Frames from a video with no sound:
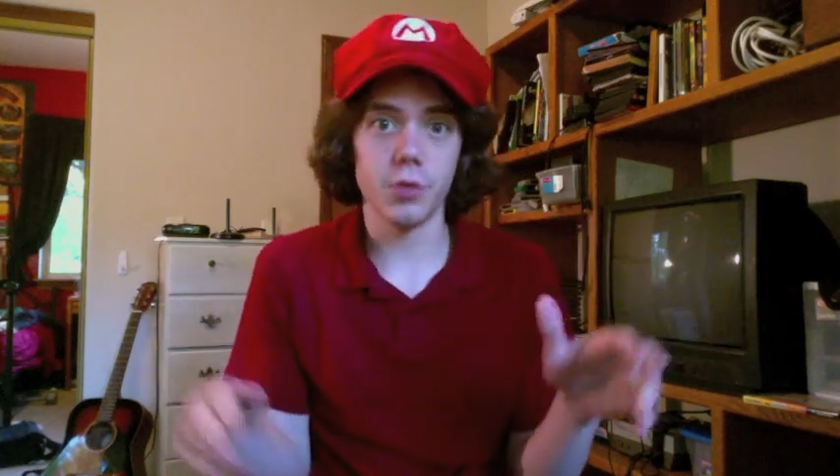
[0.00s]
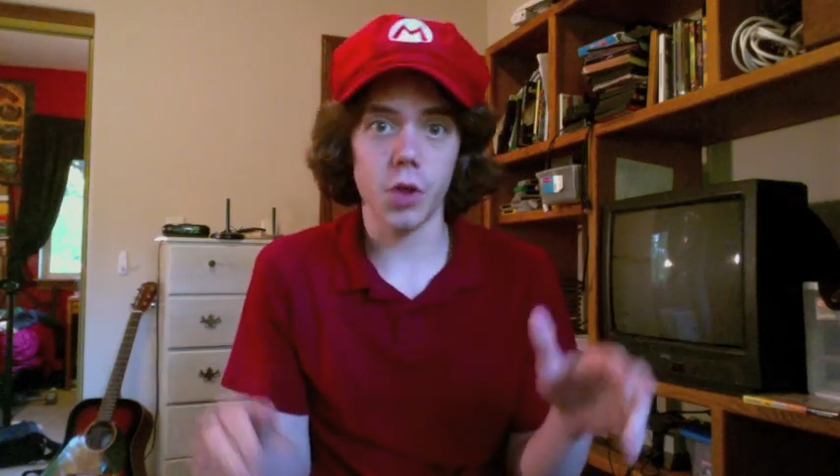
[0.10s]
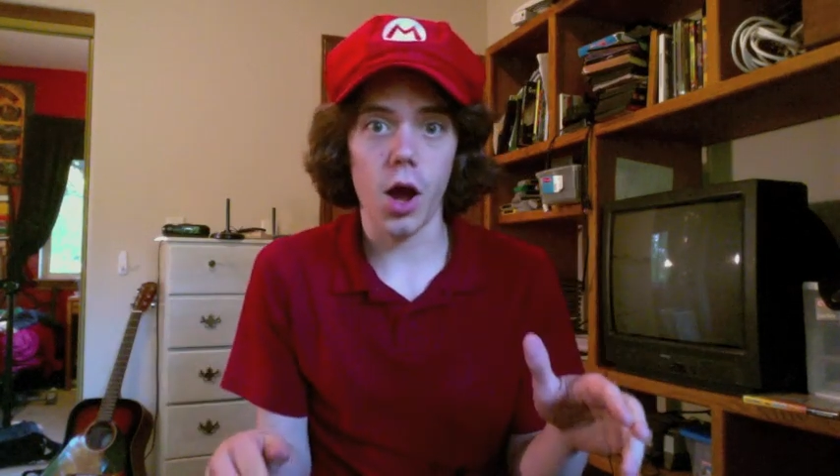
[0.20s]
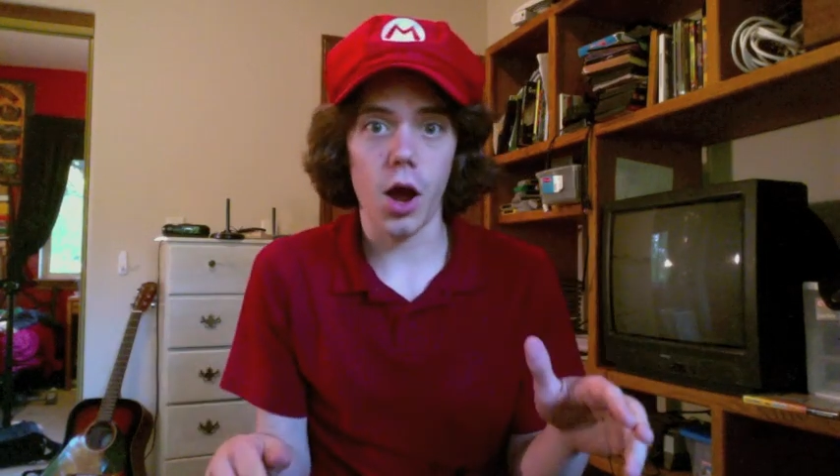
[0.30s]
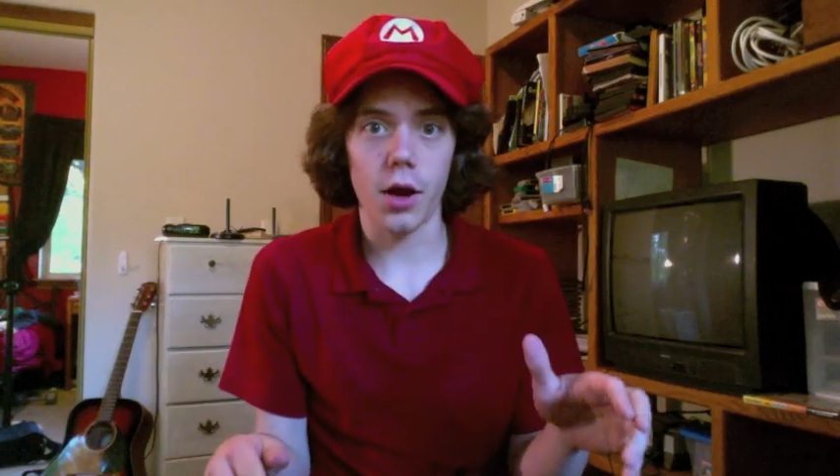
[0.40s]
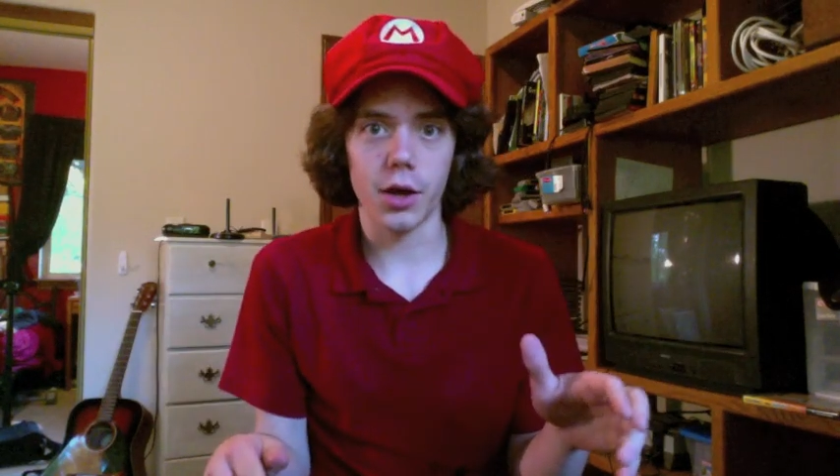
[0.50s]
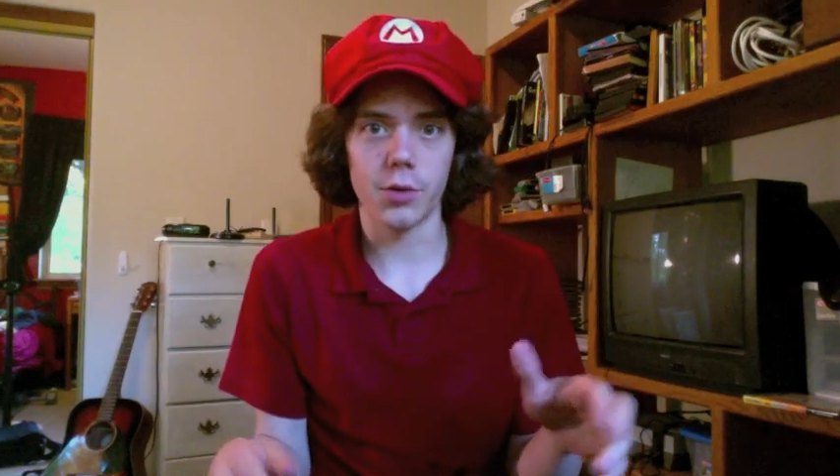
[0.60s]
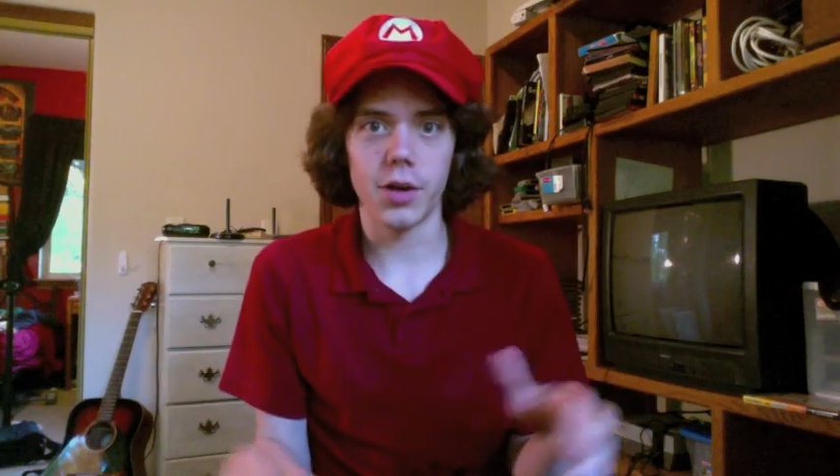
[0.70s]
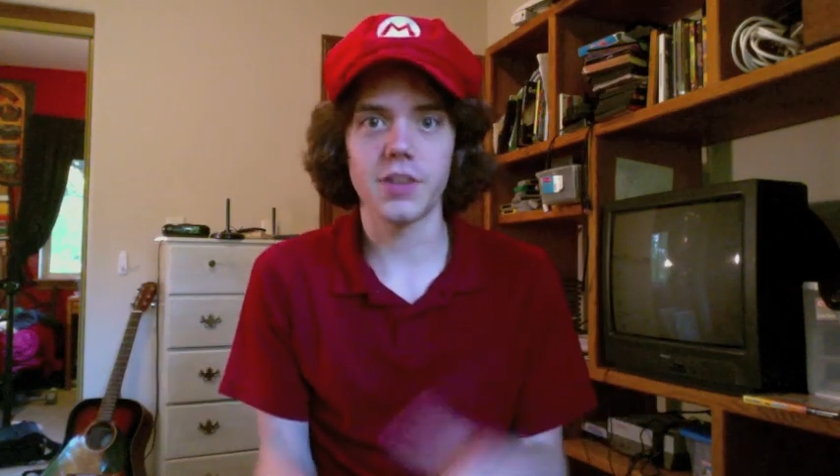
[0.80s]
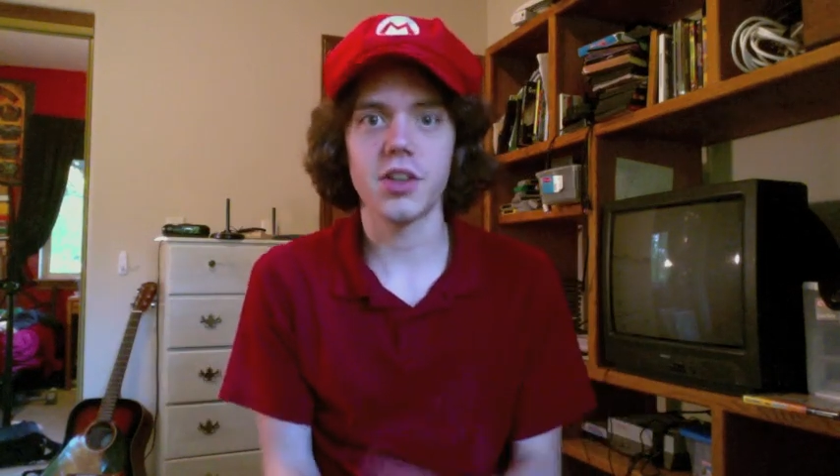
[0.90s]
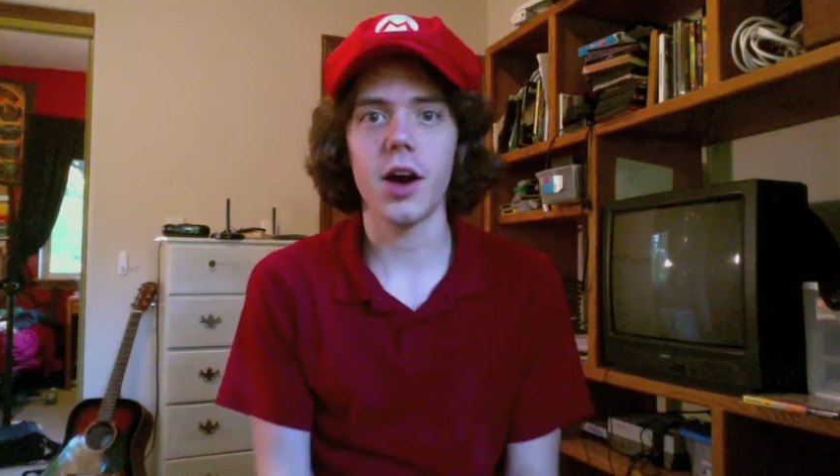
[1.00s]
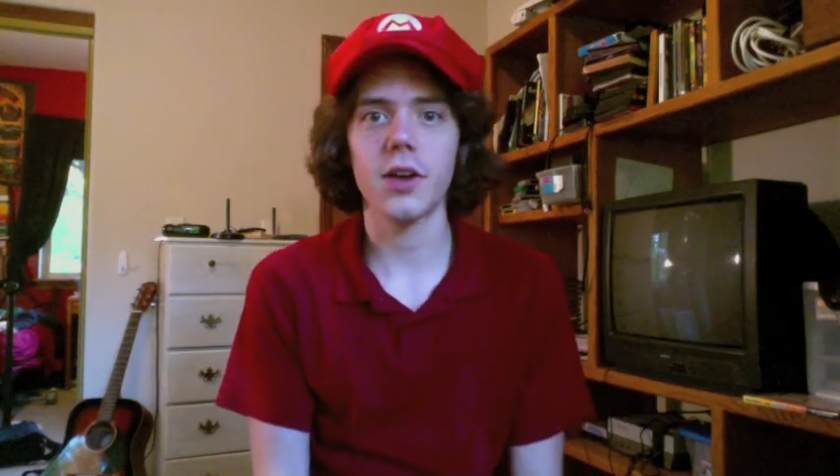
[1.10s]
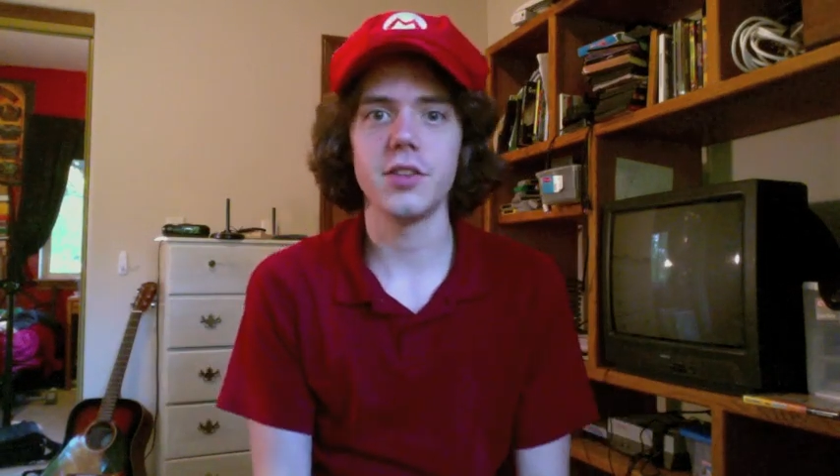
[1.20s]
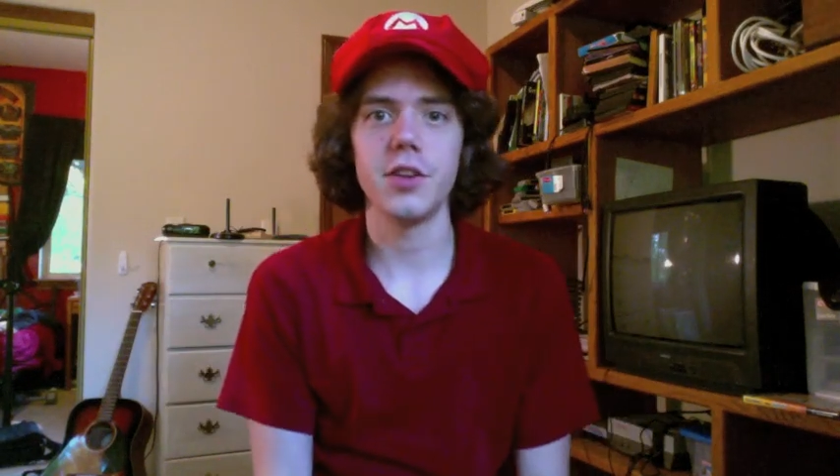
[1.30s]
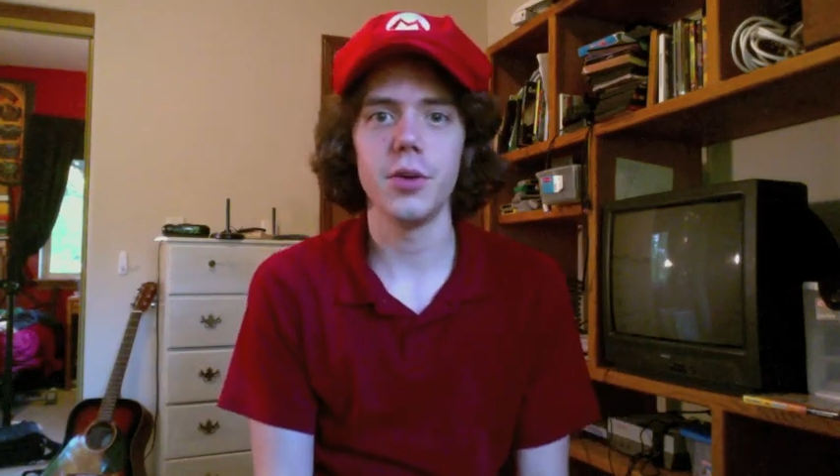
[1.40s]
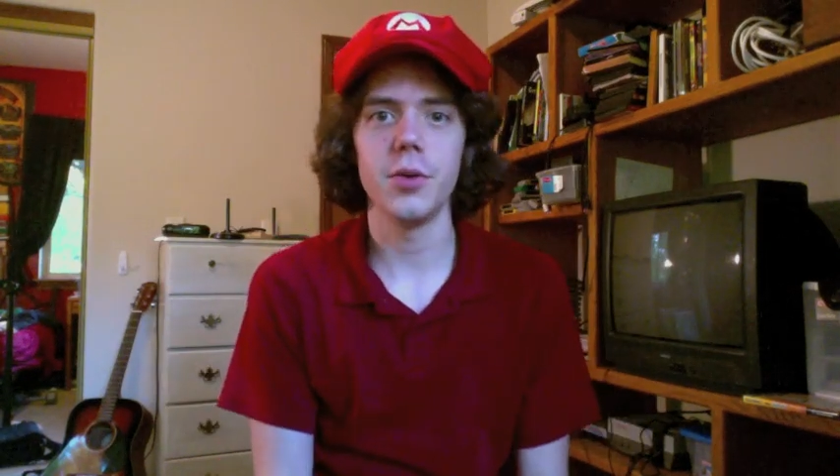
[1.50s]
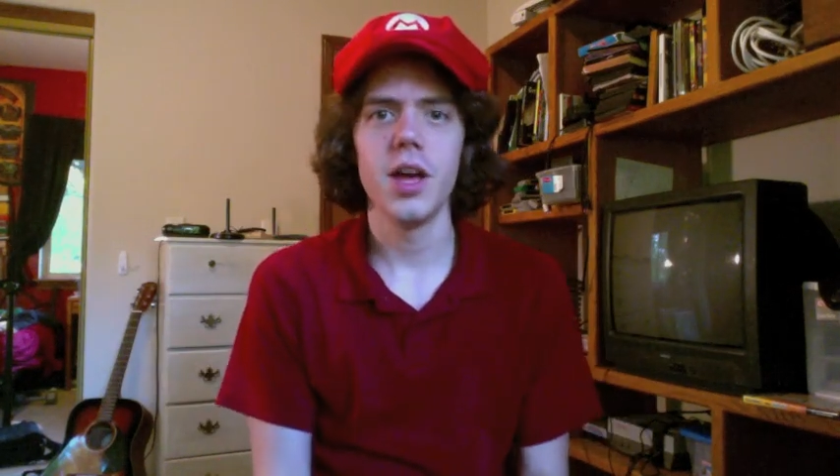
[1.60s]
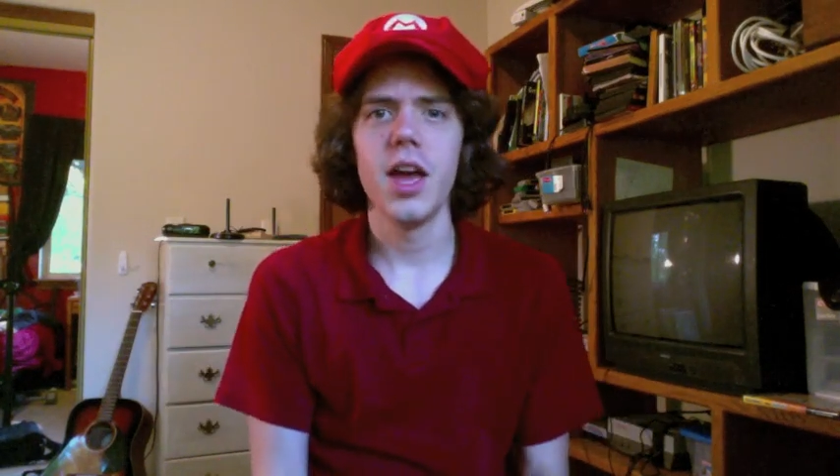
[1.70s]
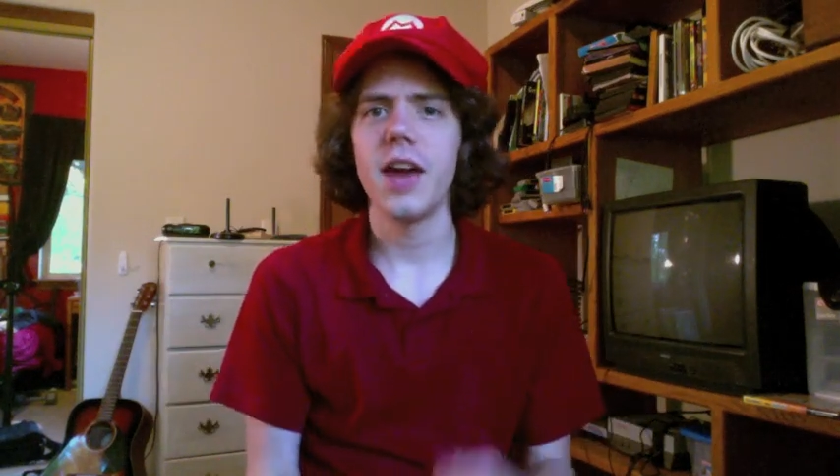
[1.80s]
vlog where I talk to you